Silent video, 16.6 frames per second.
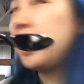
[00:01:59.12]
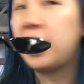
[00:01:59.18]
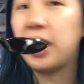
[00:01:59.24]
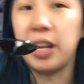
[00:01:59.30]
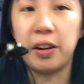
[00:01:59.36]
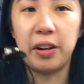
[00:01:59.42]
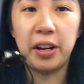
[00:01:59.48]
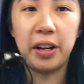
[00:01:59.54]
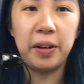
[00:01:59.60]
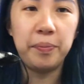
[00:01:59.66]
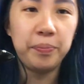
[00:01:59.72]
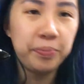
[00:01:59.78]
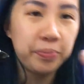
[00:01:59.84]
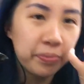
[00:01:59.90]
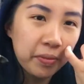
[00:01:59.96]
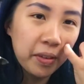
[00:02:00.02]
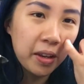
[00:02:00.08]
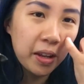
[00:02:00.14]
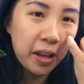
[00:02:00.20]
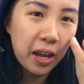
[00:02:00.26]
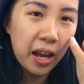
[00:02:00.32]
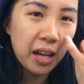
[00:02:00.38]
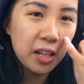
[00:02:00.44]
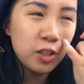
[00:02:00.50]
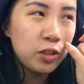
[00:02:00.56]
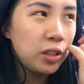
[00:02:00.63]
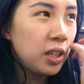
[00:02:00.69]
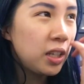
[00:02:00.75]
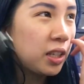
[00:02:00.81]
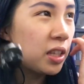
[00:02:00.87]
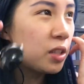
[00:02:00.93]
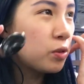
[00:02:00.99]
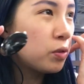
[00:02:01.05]
eating area. Actually,
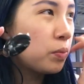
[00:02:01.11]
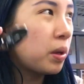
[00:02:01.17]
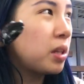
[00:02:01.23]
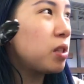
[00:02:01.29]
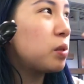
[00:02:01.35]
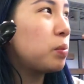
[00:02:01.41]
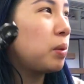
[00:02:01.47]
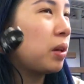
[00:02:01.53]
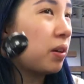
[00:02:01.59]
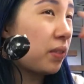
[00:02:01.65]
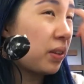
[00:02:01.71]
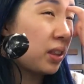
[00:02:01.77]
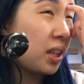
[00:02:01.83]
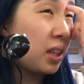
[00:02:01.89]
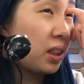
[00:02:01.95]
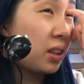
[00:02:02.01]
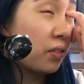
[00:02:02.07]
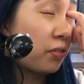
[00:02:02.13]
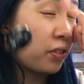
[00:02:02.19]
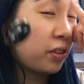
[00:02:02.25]
this reminds me of, I think the